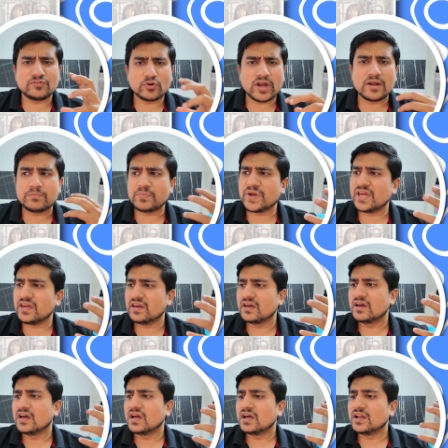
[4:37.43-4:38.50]
If you can pay
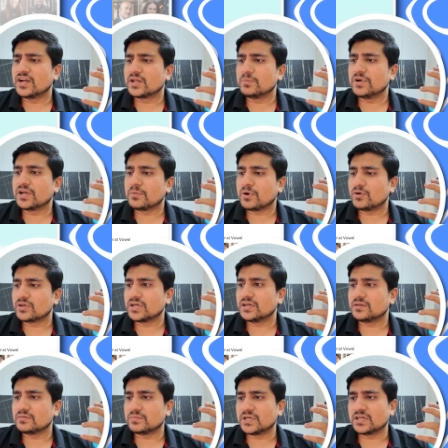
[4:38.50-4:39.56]
little bit about
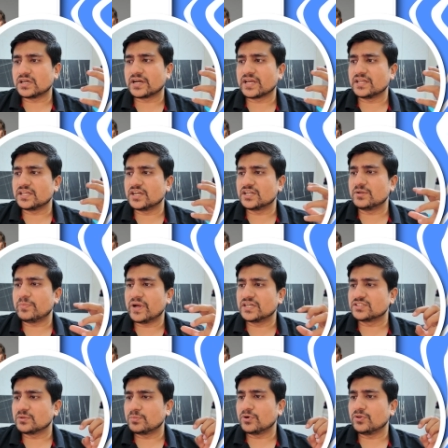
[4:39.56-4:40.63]
it, but again, it
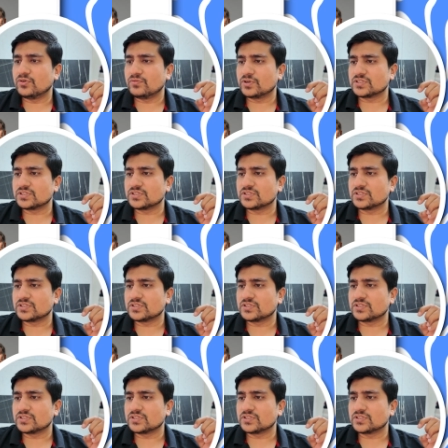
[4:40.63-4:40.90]
depends upon you.